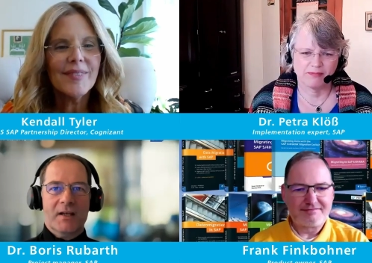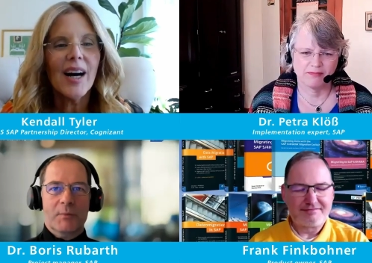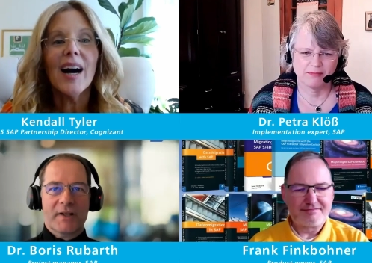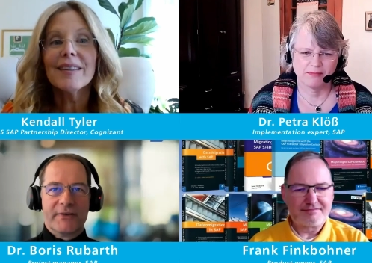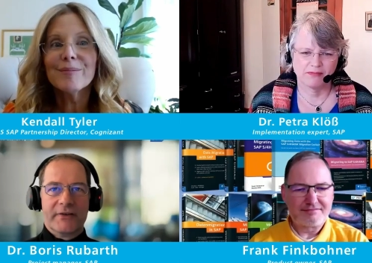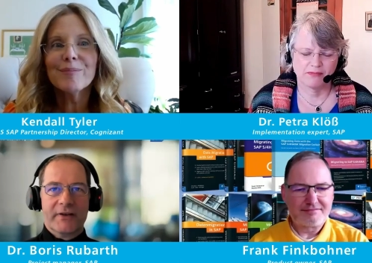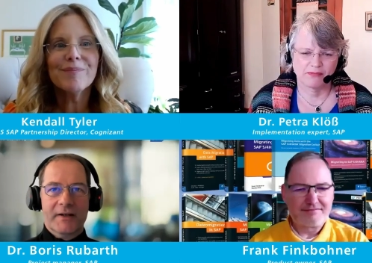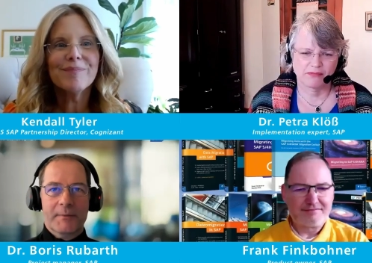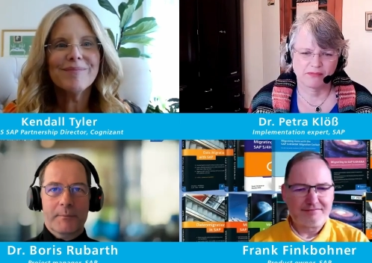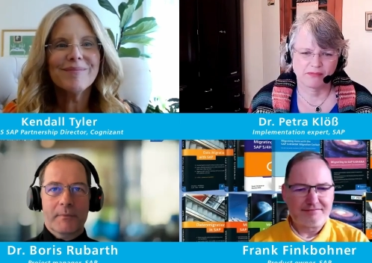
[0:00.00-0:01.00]
Speaker 1: But
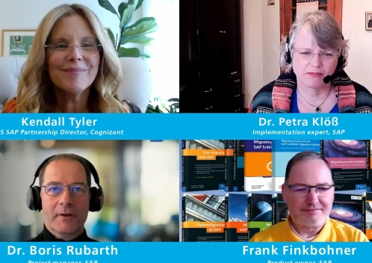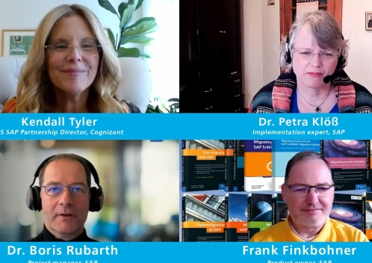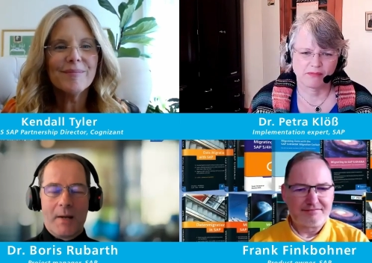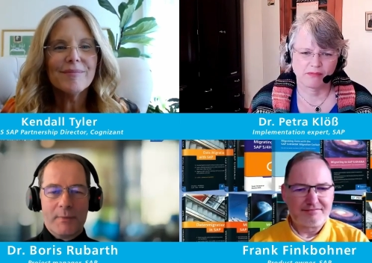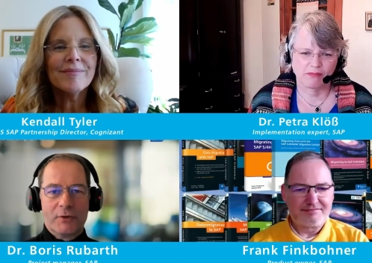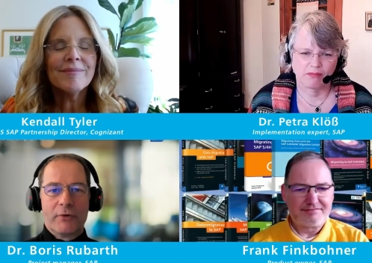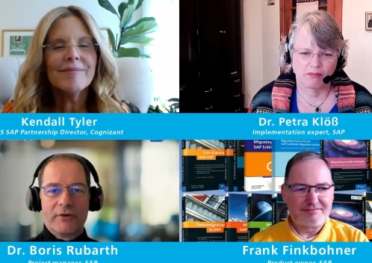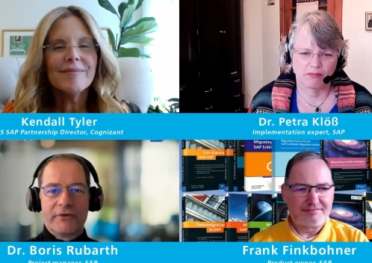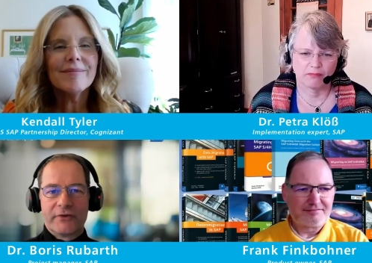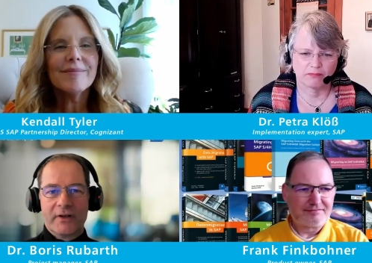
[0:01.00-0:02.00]
um, coming to
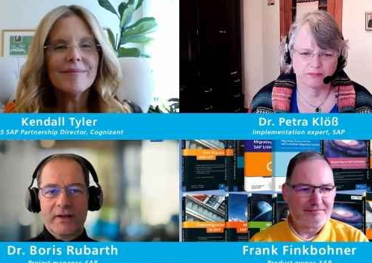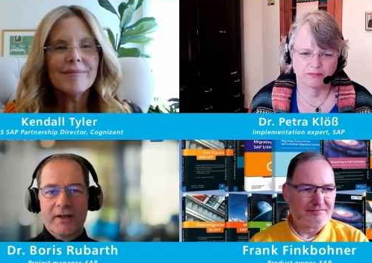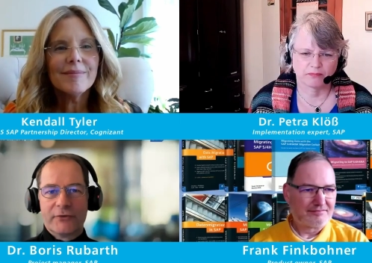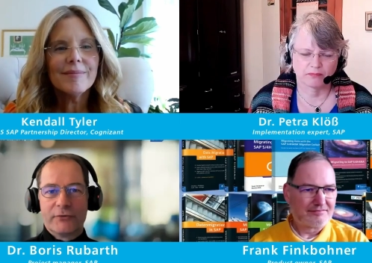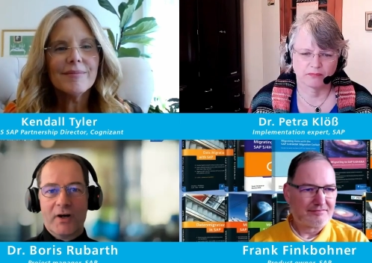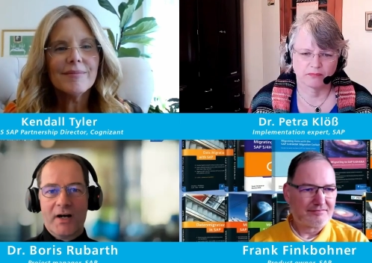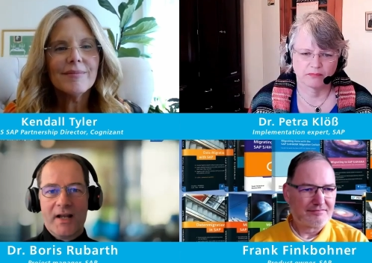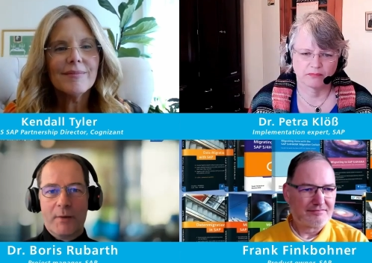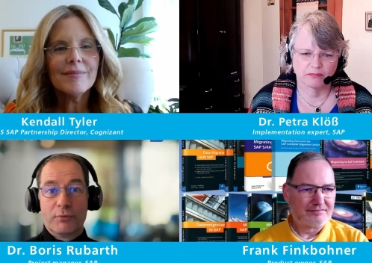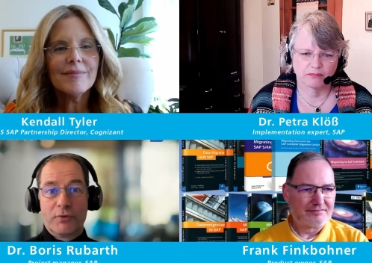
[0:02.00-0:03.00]
this
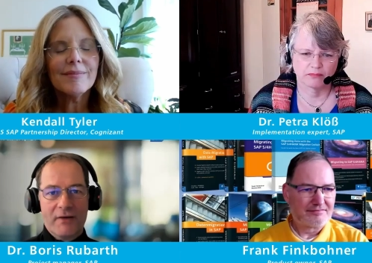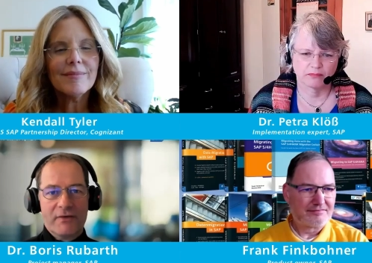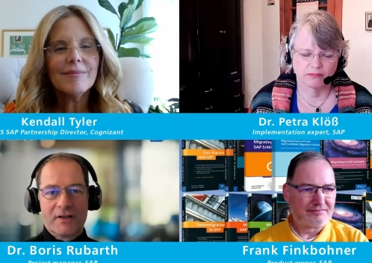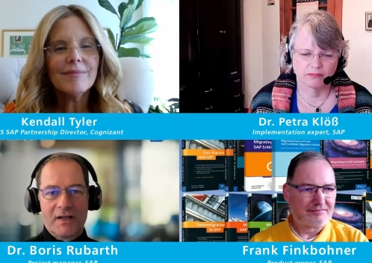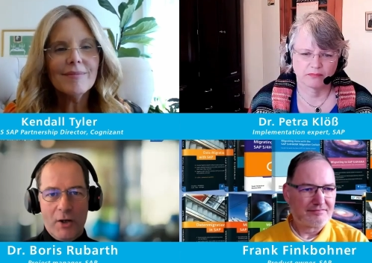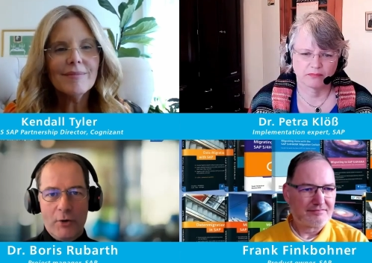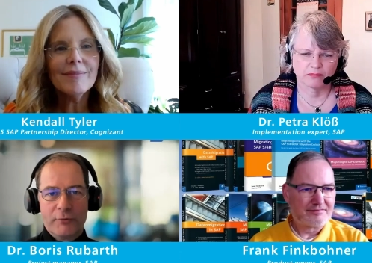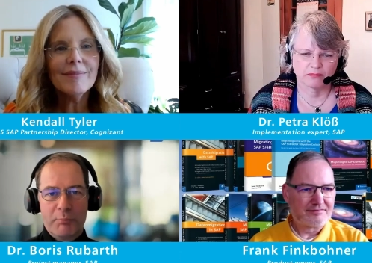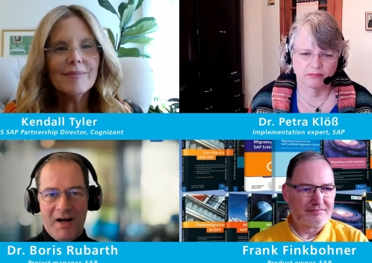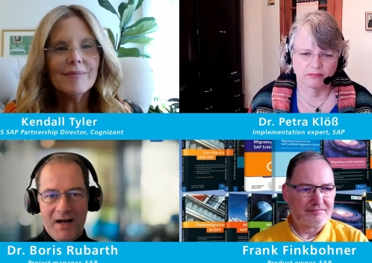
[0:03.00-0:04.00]
S4HANA private cloud
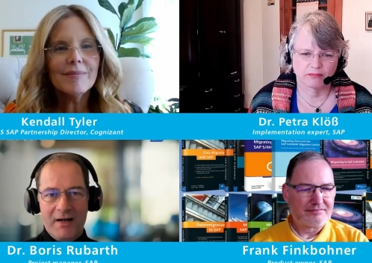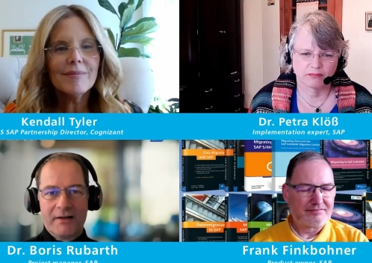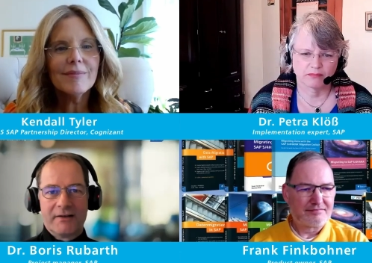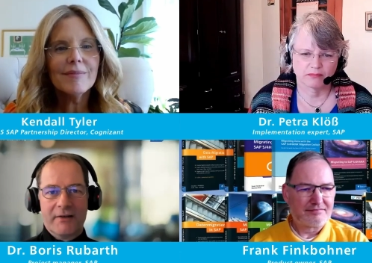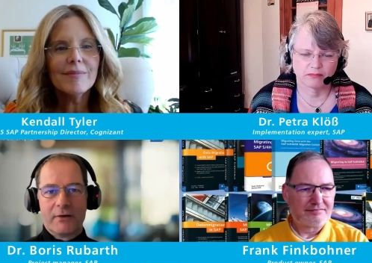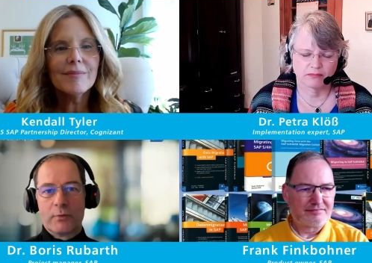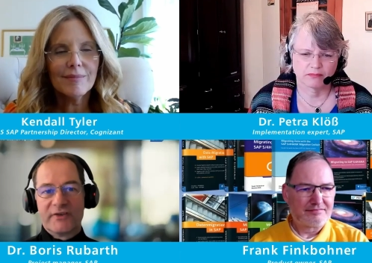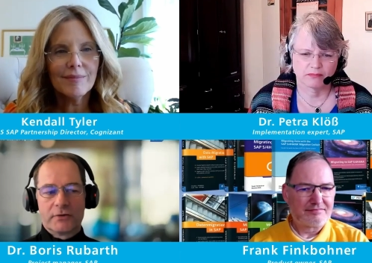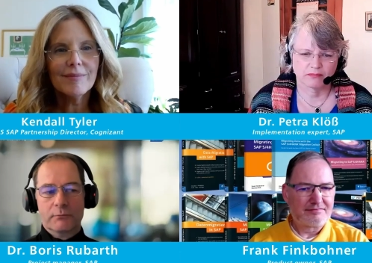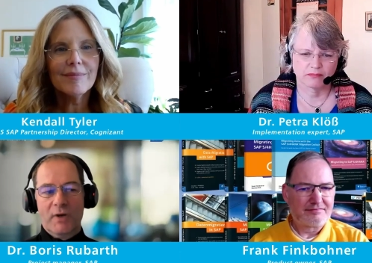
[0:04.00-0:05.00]
part and the
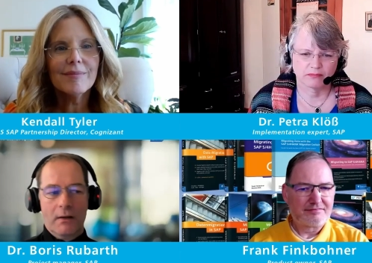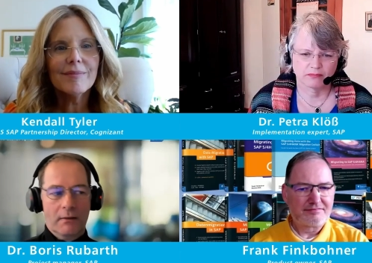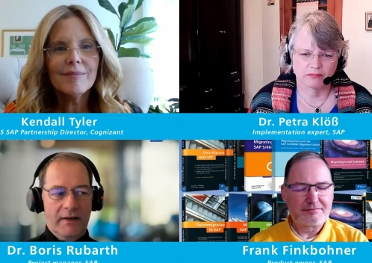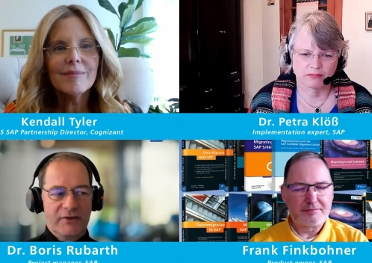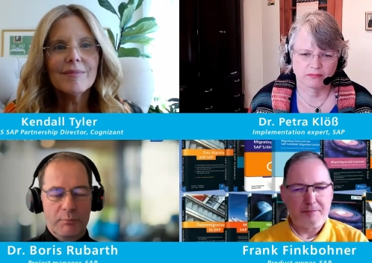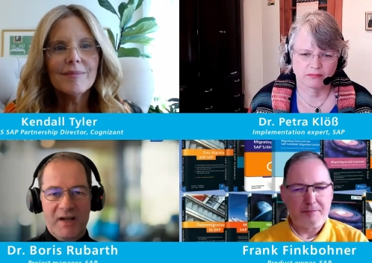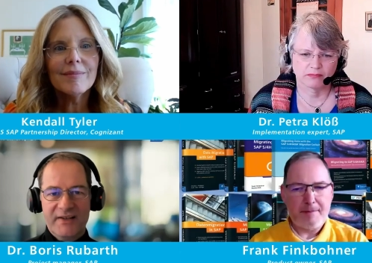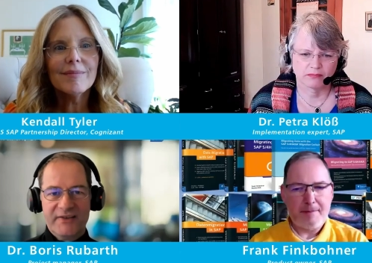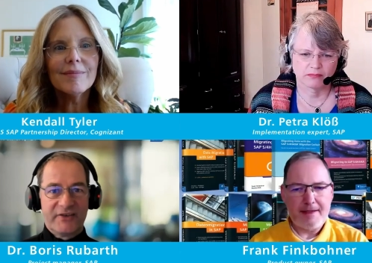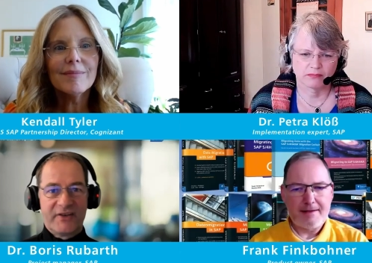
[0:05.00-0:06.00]
question, well, as a
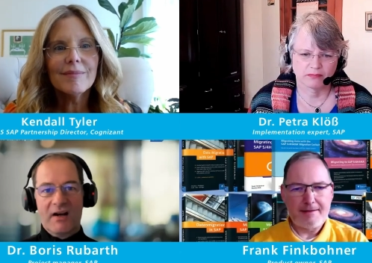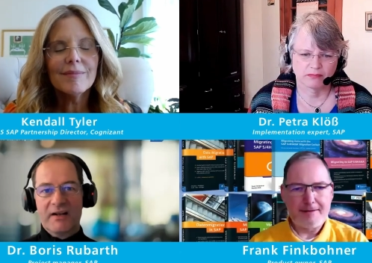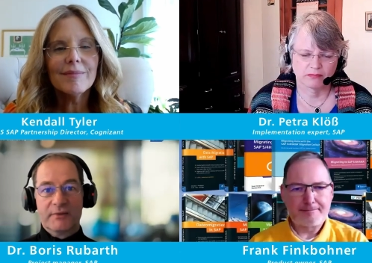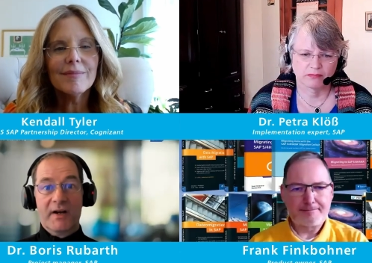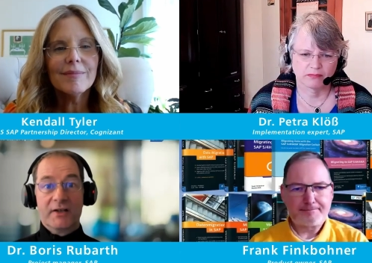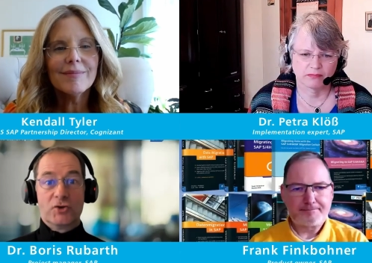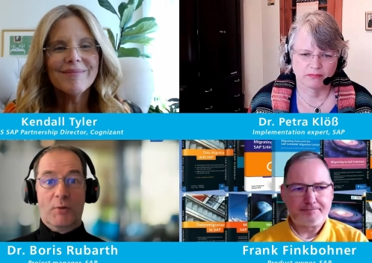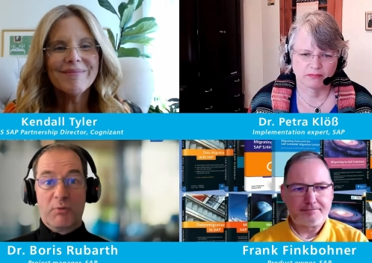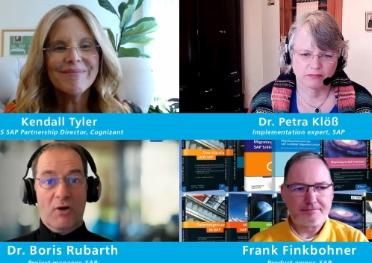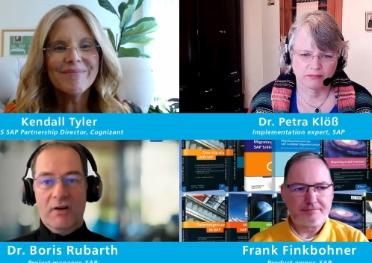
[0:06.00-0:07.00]
basis guy, is my
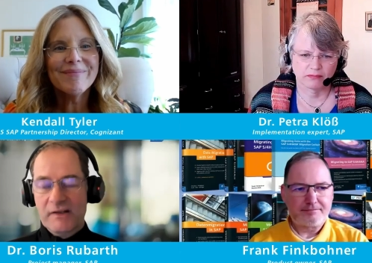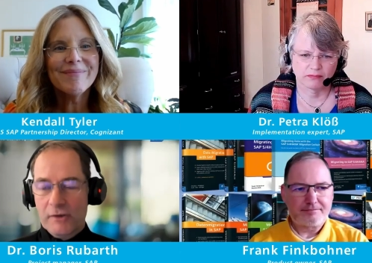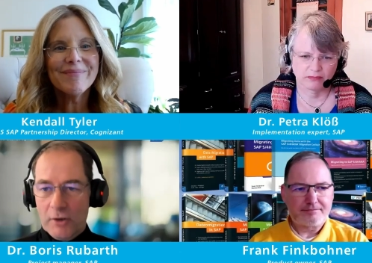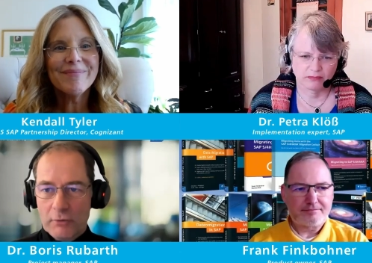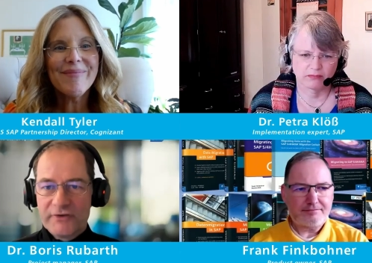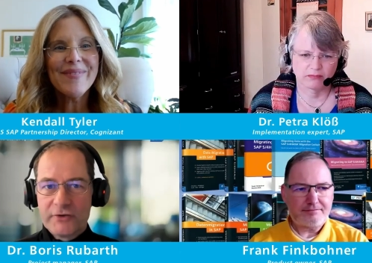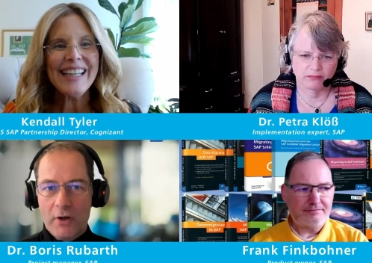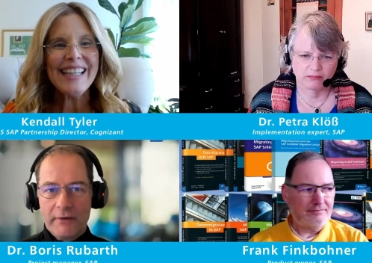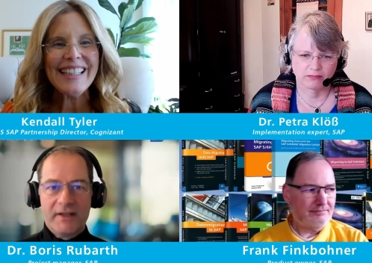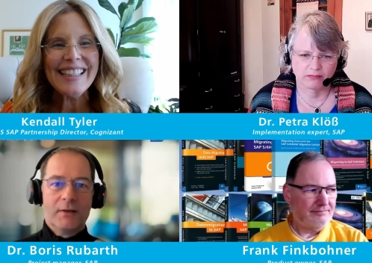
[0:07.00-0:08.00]
job gone? No, it's
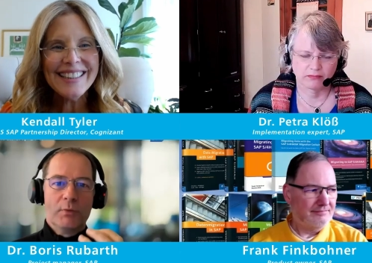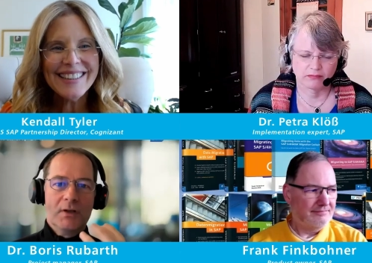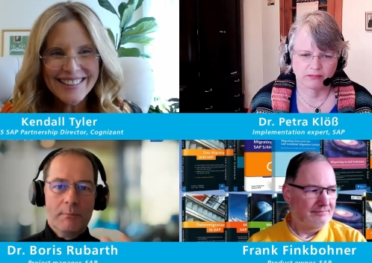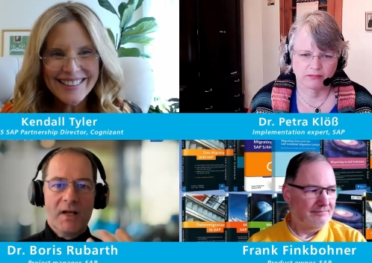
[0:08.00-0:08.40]
not. It will